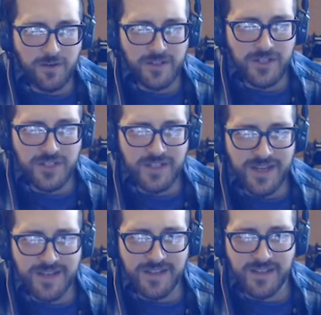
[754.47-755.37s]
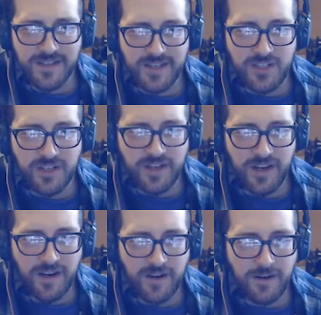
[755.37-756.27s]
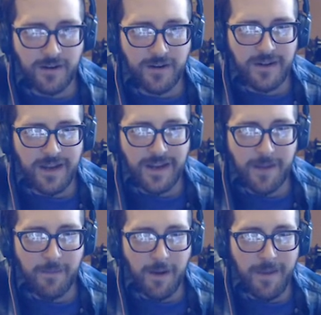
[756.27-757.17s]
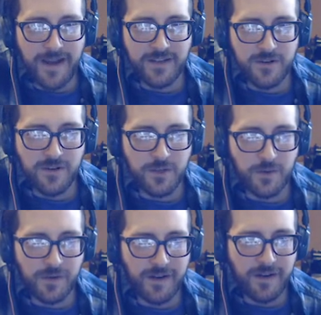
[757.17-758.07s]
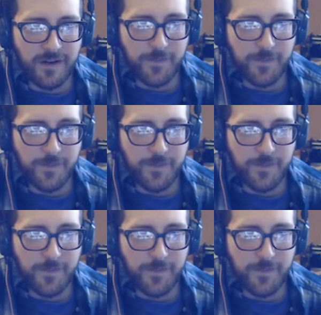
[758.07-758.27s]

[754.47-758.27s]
only just detecting the tension in the air. I kept my back turned to her.